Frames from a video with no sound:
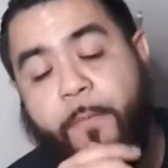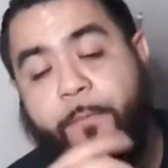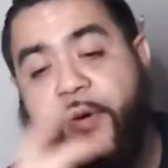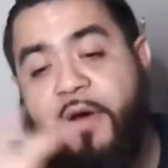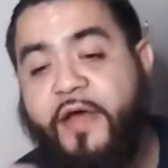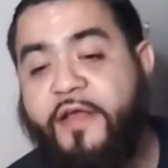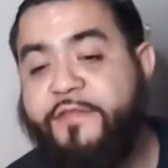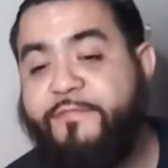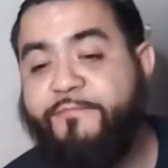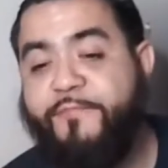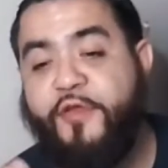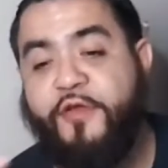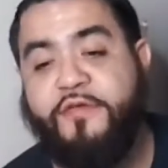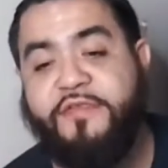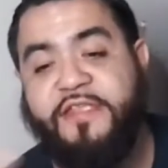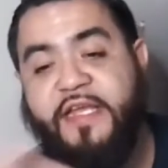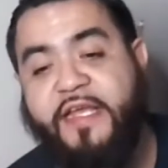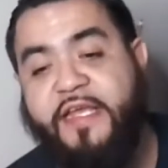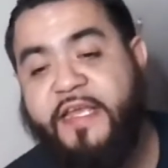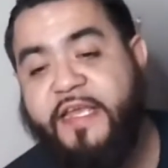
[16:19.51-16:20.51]
But you know what
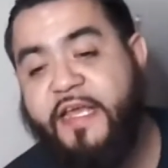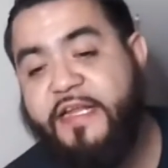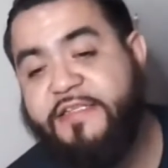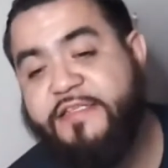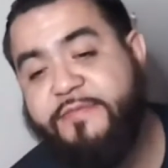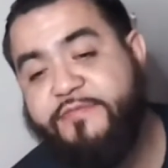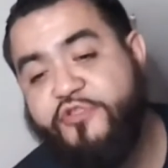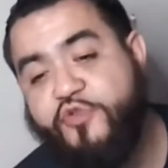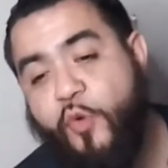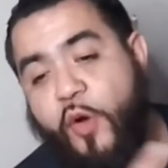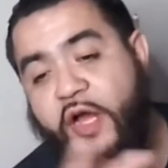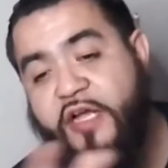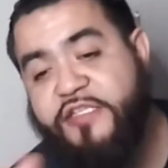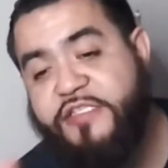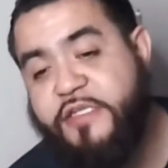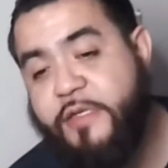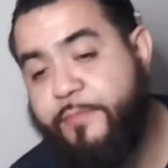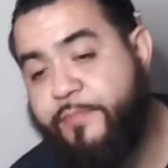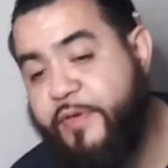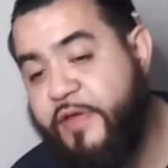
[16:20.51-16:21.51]
I'm saying? He ends up
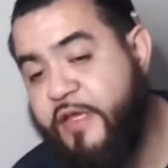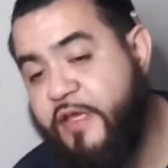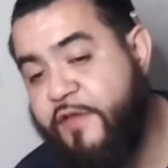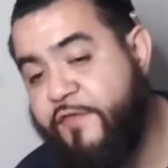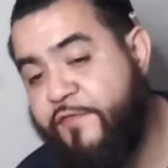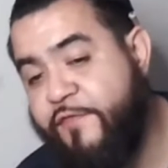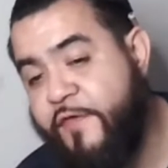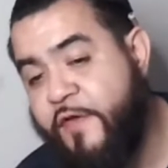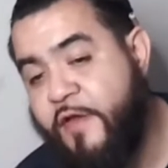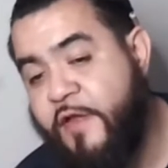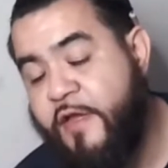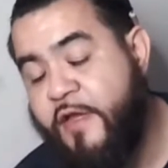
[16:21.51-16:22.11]
squashing the beef.